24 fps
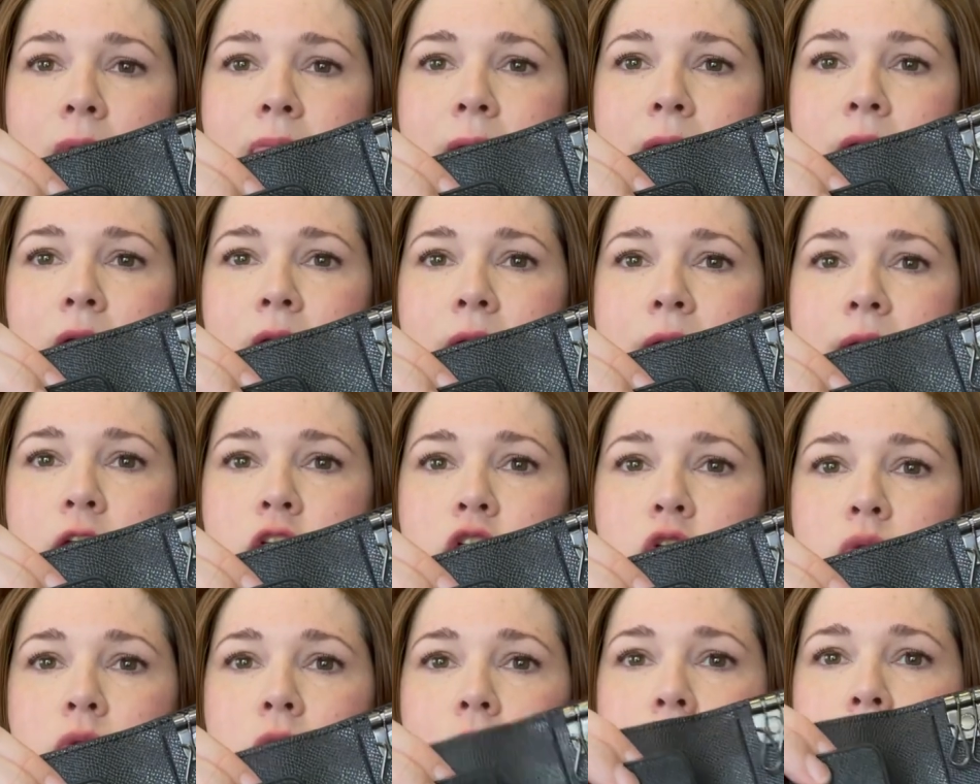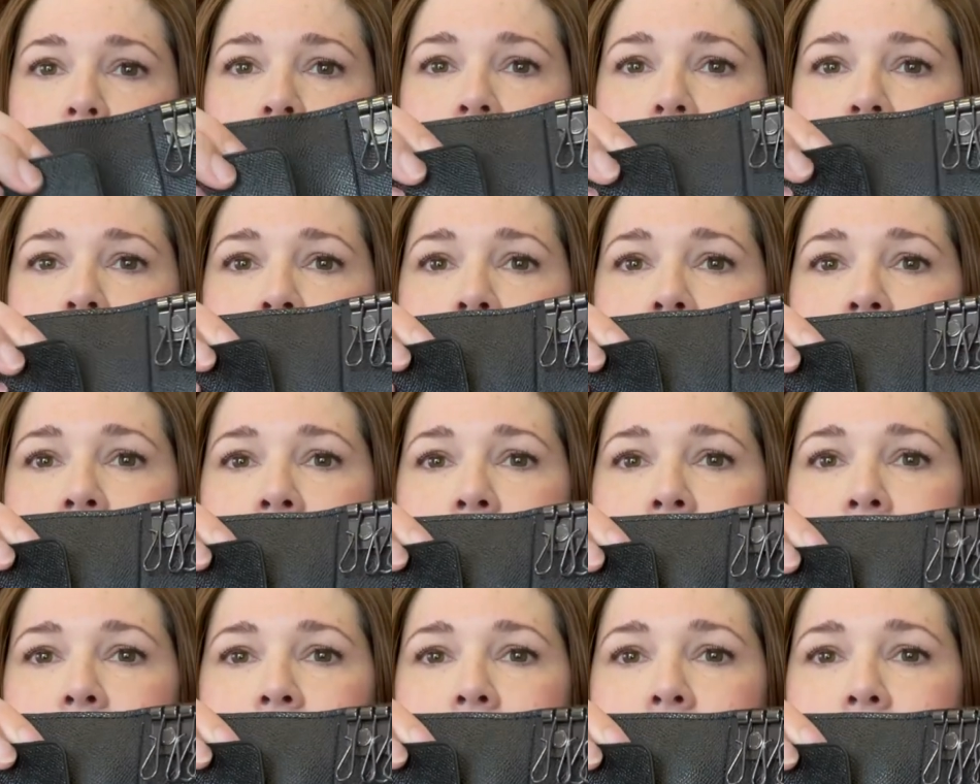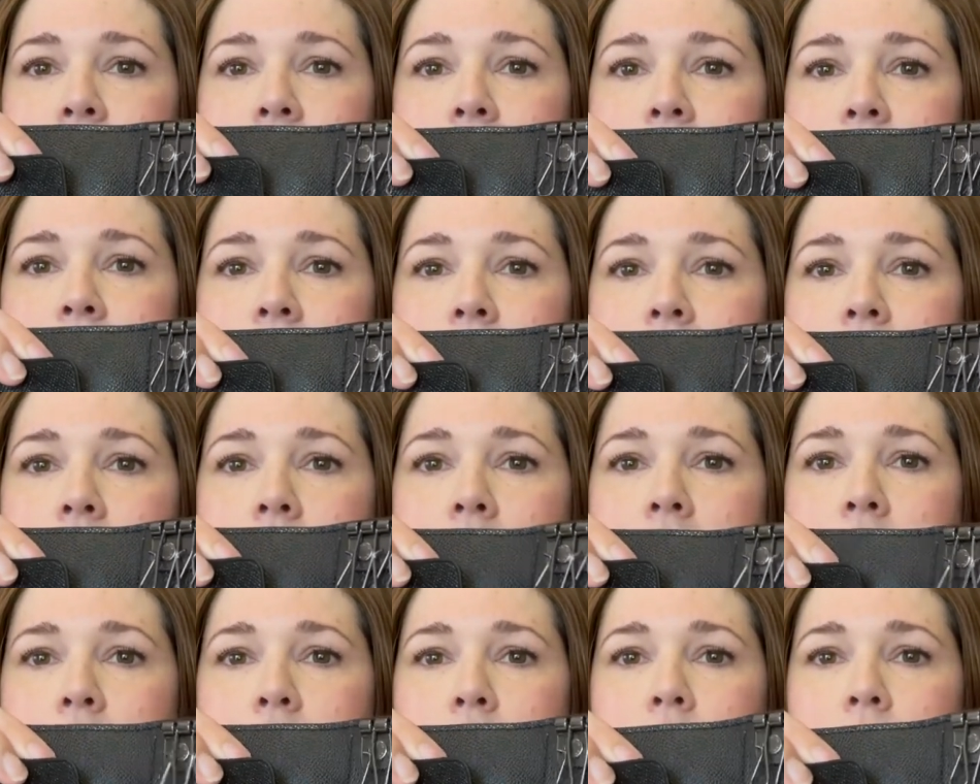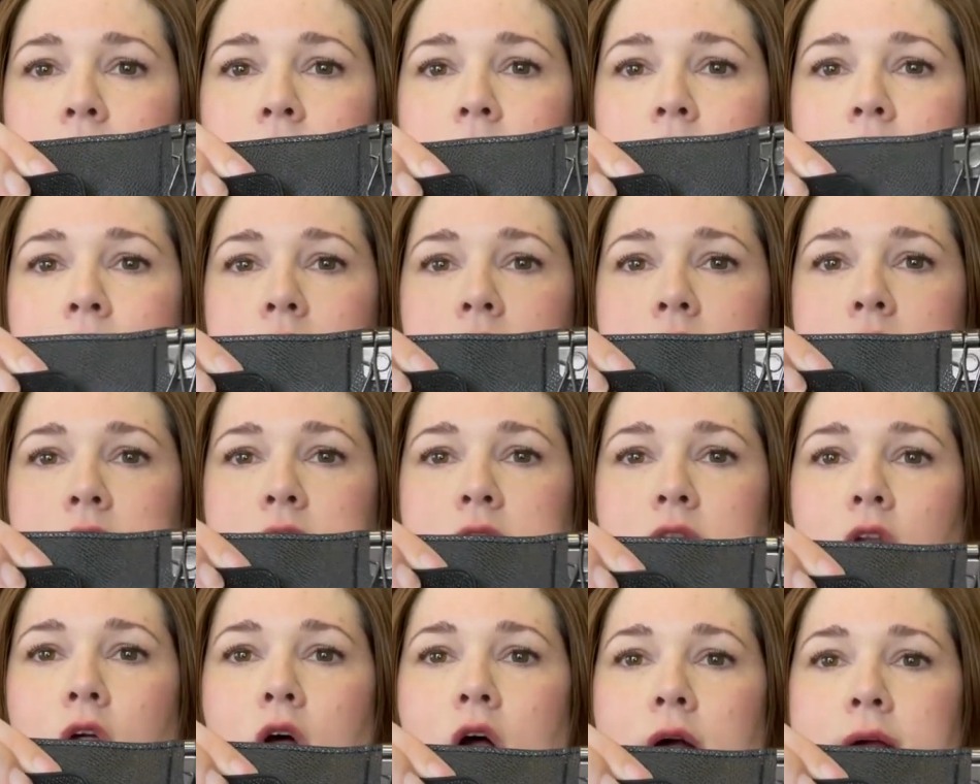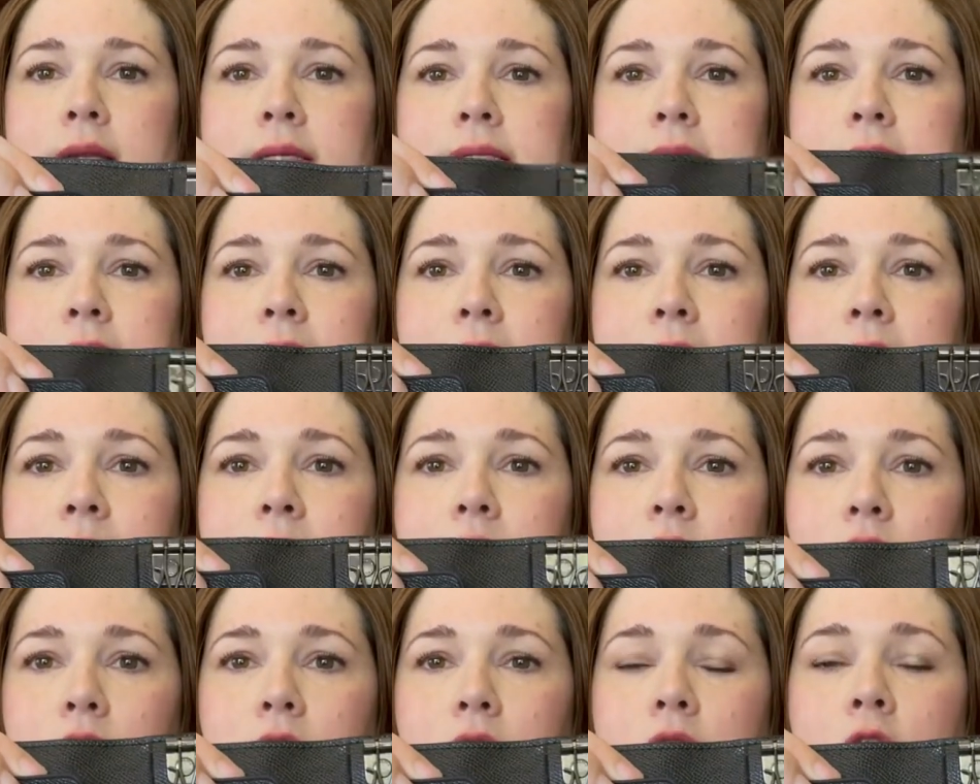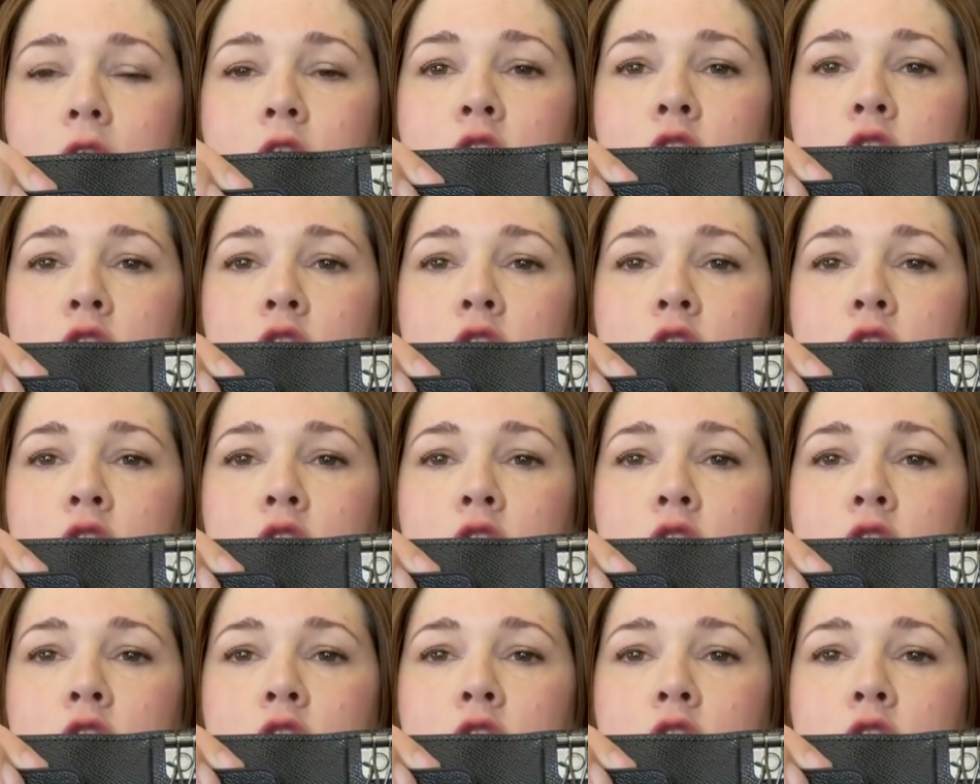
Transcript: there, I guess you'd call it, and then another slot here.